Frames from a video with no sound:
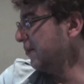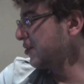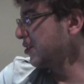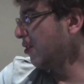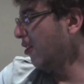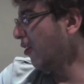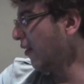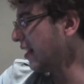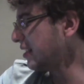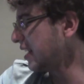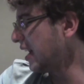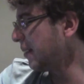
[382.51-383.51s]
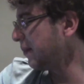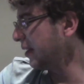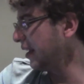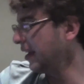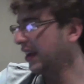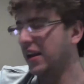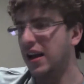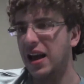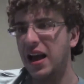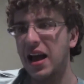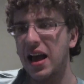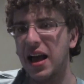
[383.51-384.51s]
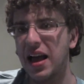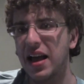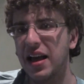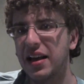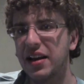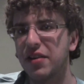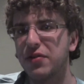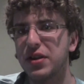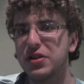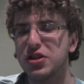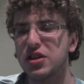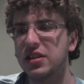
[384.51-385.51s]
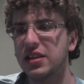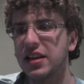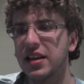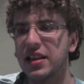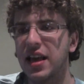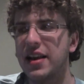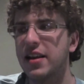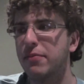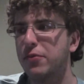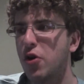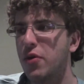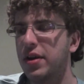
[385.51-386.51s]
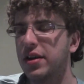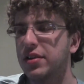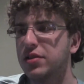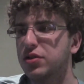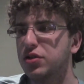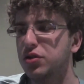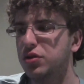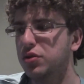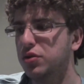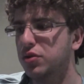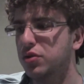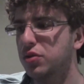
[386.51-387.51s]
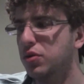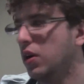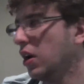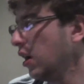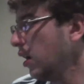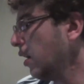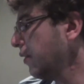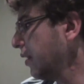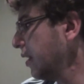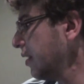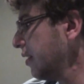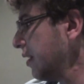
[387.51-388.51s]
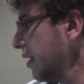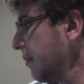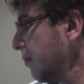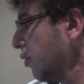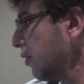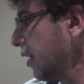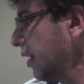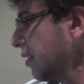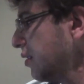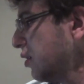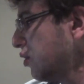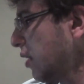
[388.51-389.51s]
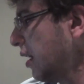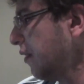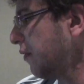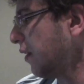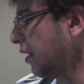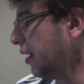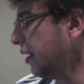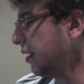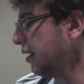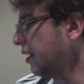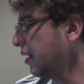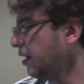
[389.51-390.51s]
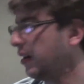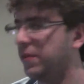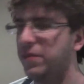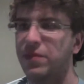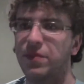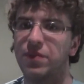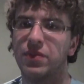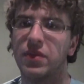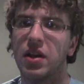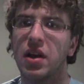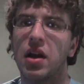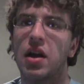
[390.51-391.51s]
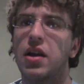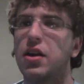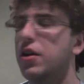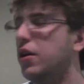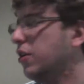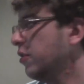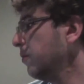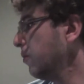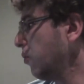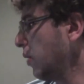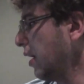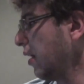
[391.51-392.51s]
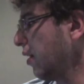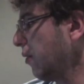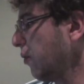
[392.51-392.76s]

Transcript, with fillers: So all that's happening, and eventually they end up going into, they end up looking to try to find, you know, where,